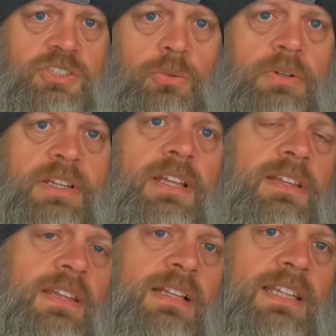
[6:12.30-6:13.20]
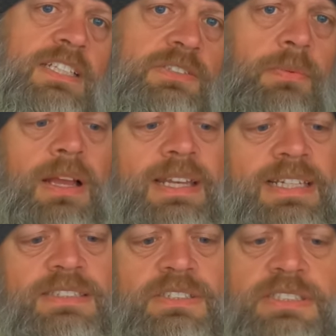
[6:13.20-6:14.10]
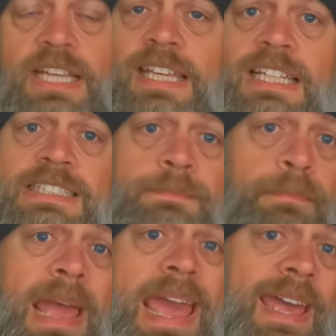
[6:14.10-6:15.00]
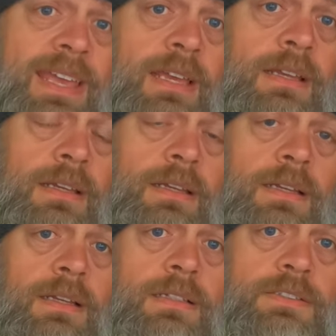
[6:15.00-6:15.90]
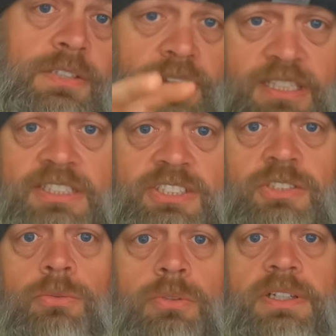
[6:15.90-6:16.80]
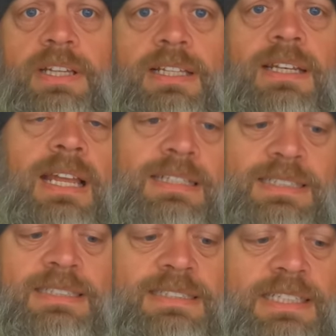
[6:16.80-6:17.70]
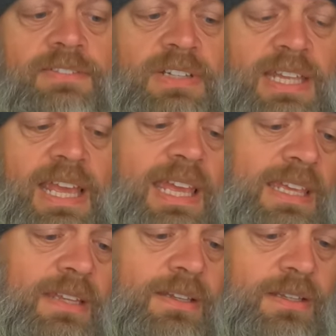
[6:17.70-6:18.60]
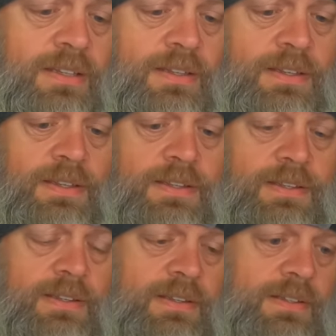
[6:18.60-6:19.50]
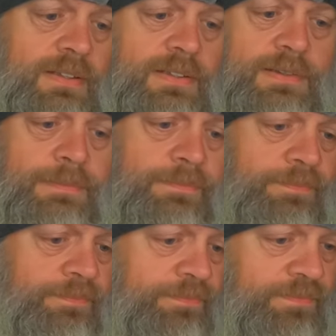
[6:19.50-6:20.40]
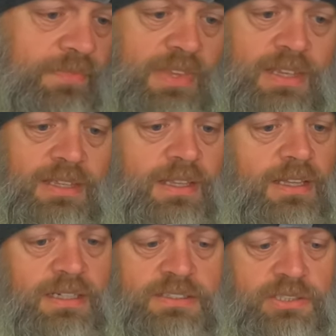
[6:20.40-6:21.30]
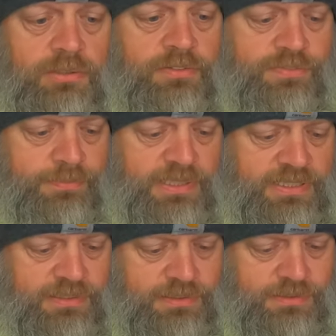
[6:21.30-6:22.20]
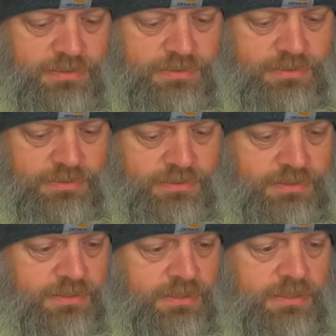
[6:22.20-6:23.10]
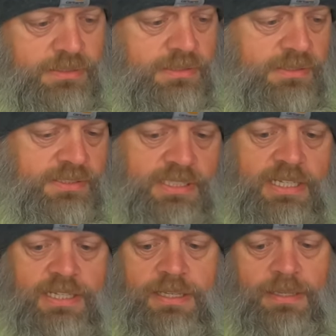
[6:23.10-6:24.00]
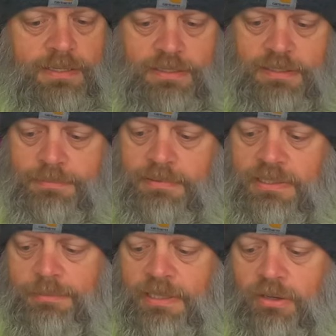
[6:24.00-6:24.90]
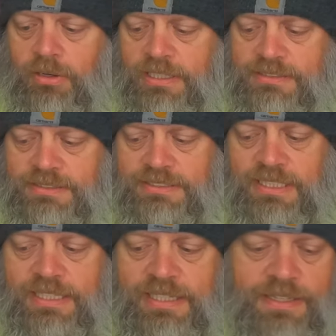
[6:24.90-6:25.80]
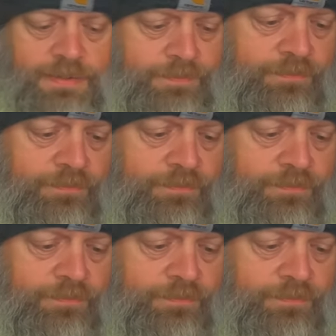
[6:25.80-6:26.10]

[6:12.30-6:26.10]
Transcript: story that leads right into taking us back to this story in 1978. God, it's hard for me to say, but let me go ahead and say,